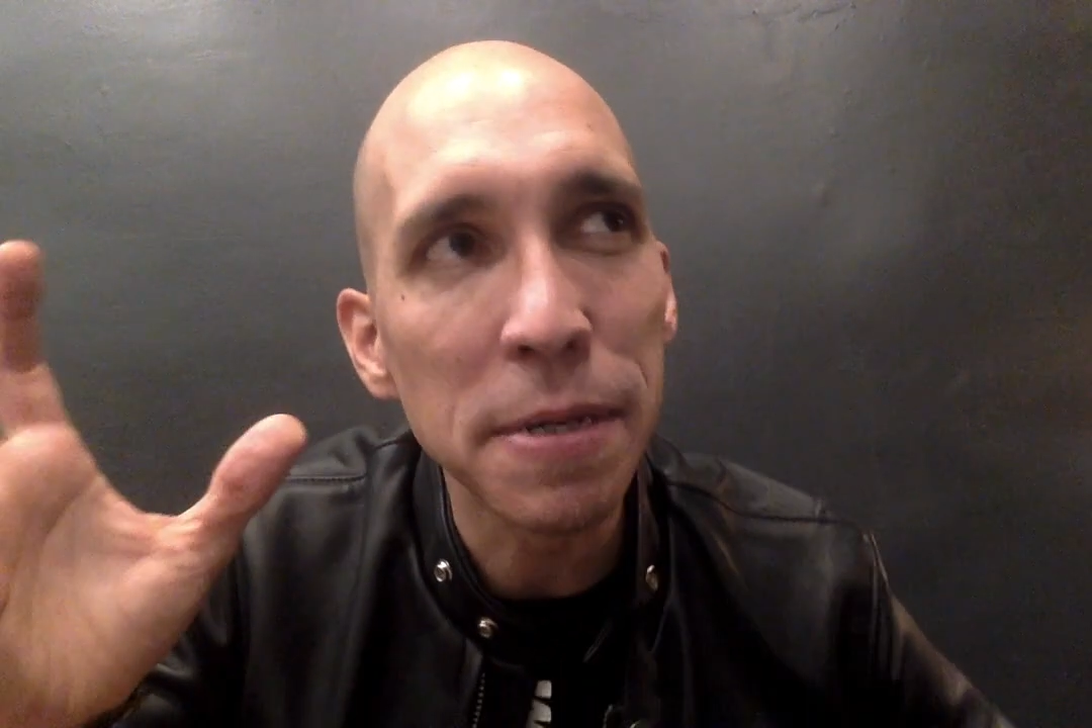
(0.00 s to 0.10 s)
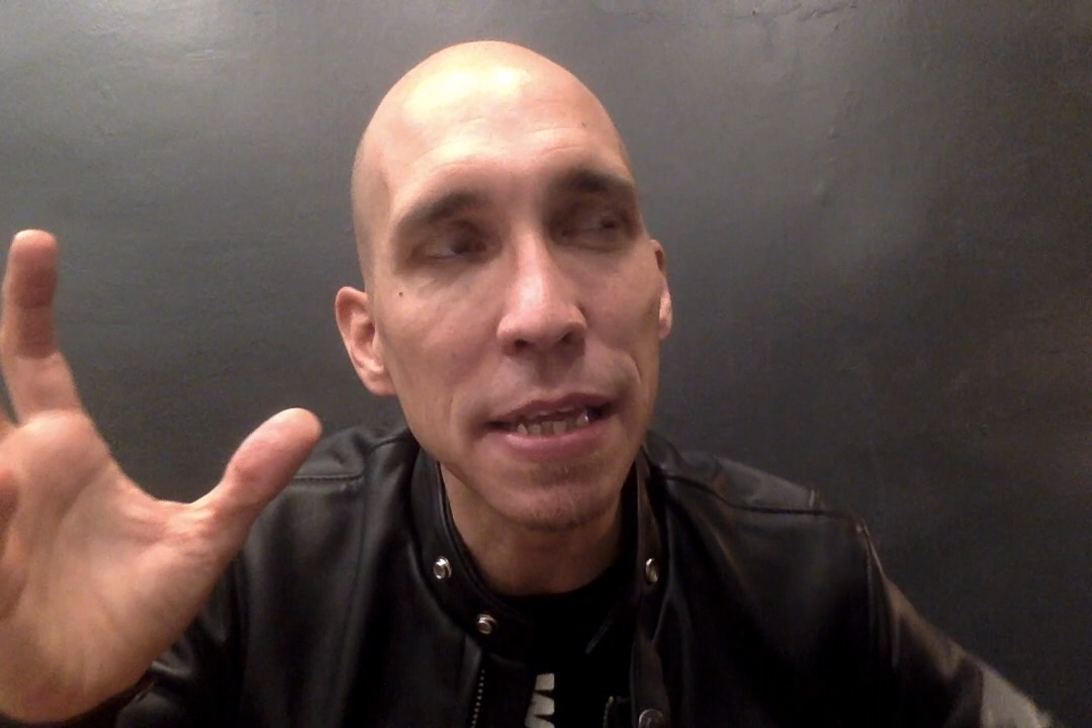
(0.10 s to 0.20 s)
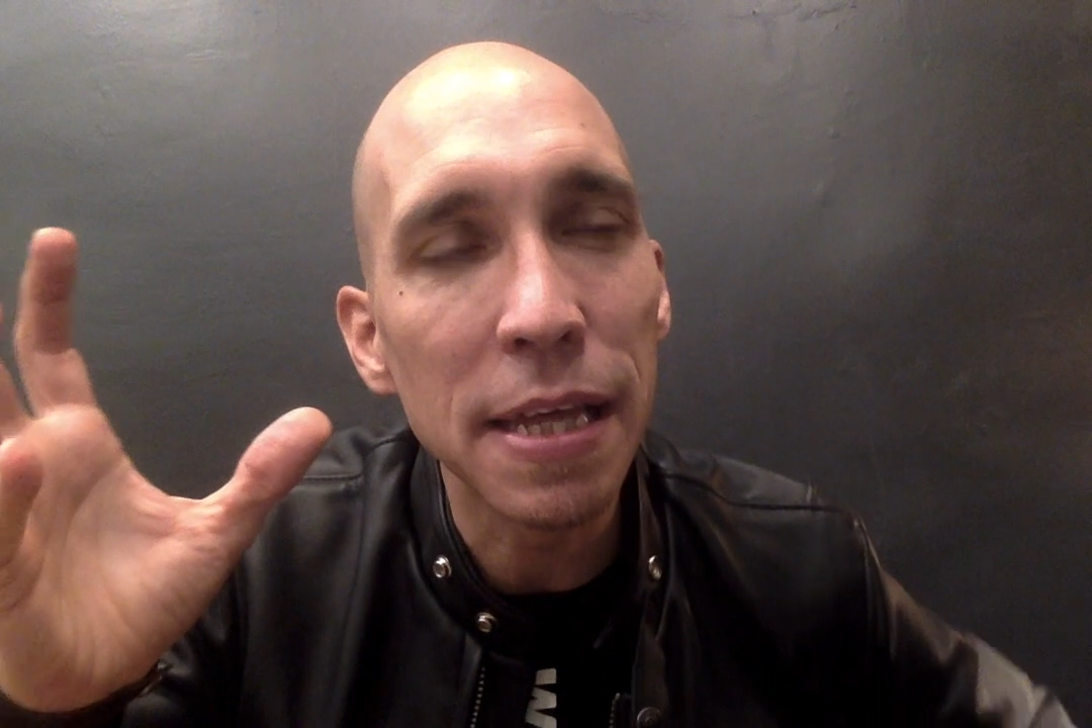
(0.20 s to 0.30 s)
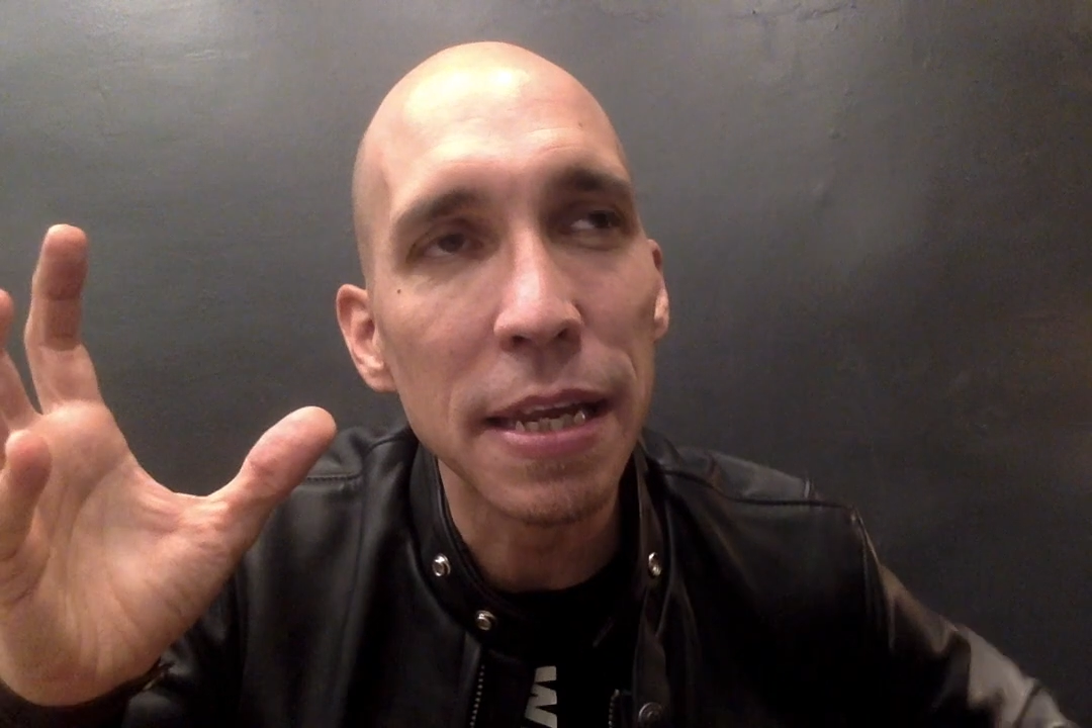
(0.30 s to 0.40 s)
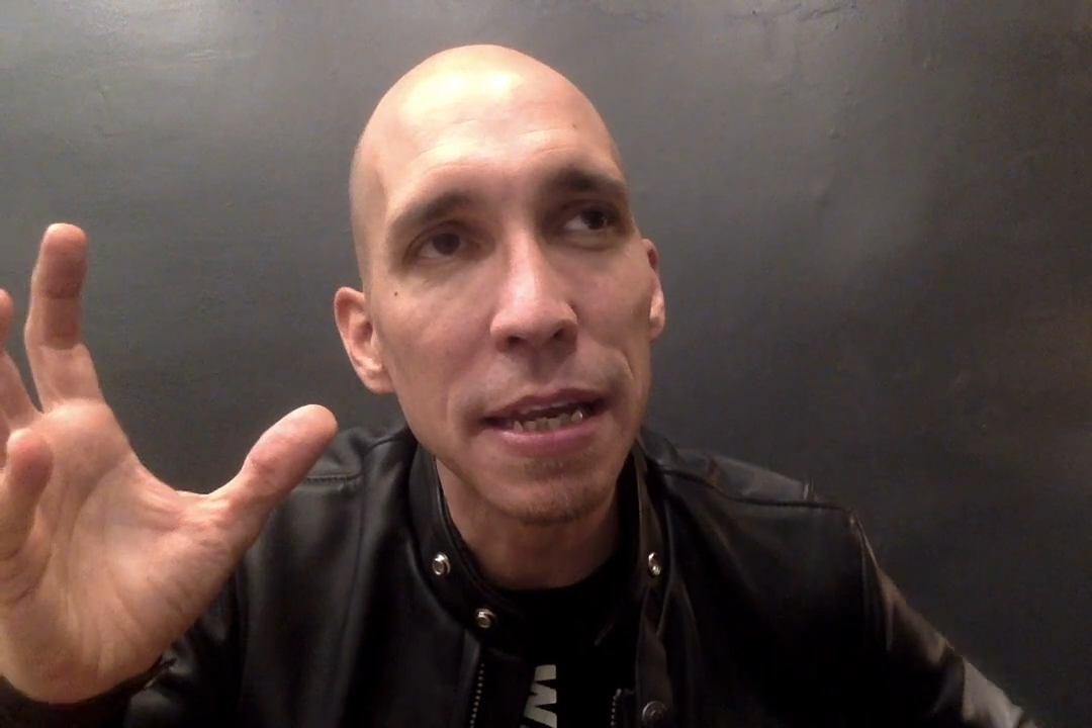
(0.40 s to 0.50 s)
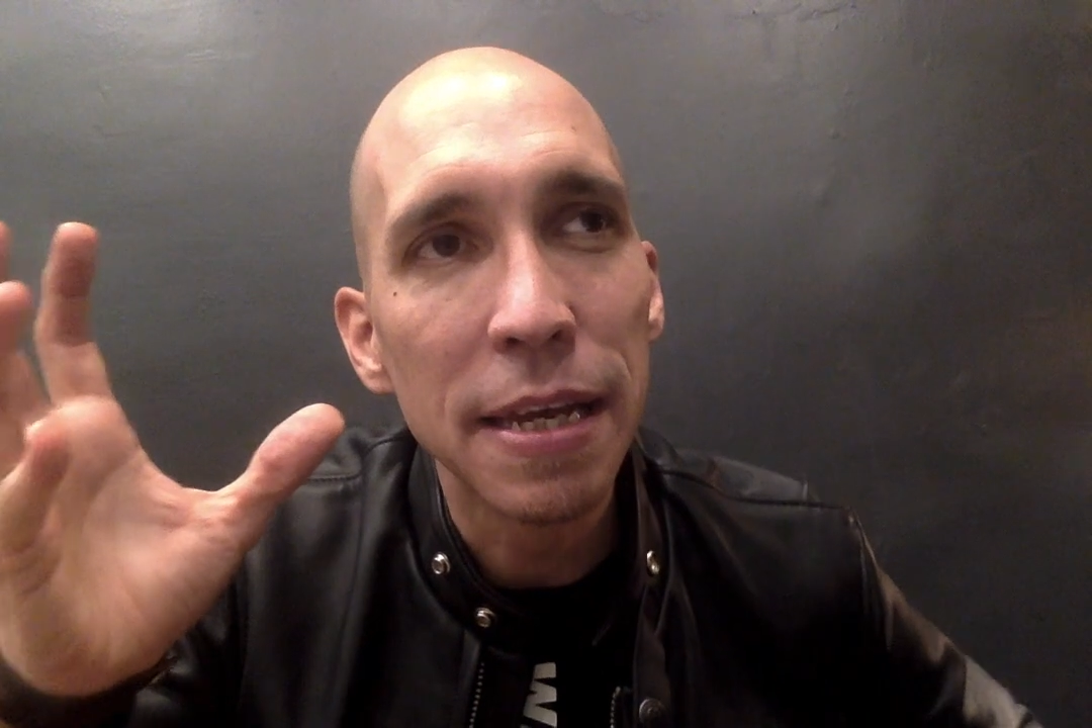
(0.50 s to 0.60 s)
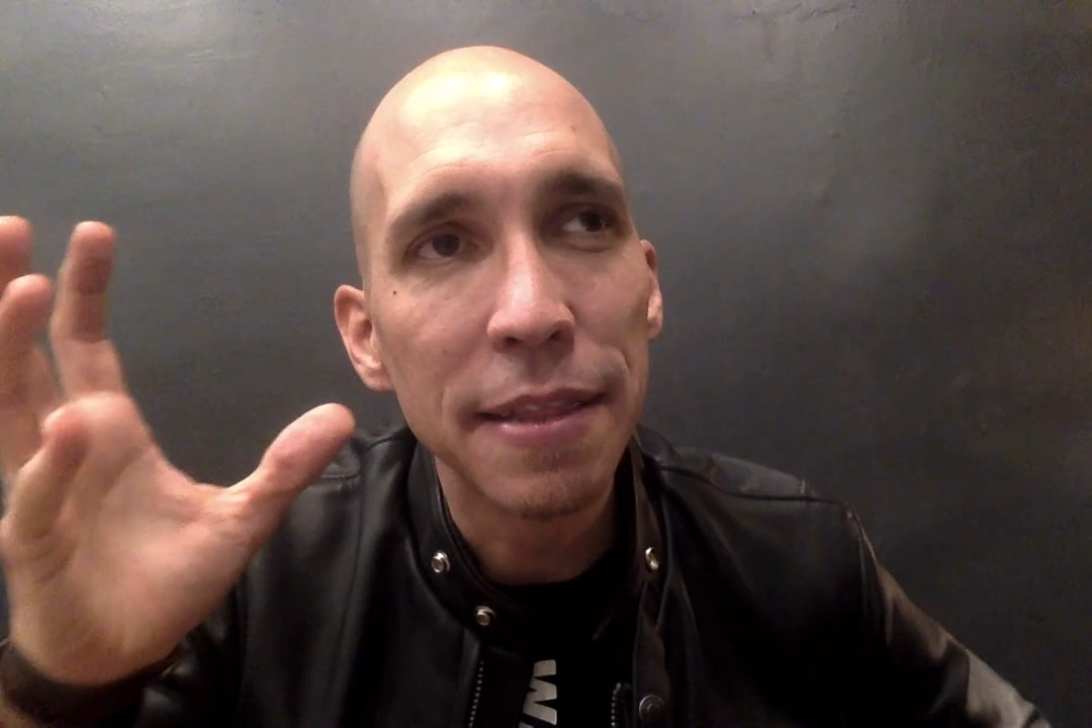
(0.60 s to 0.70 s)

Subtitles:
me that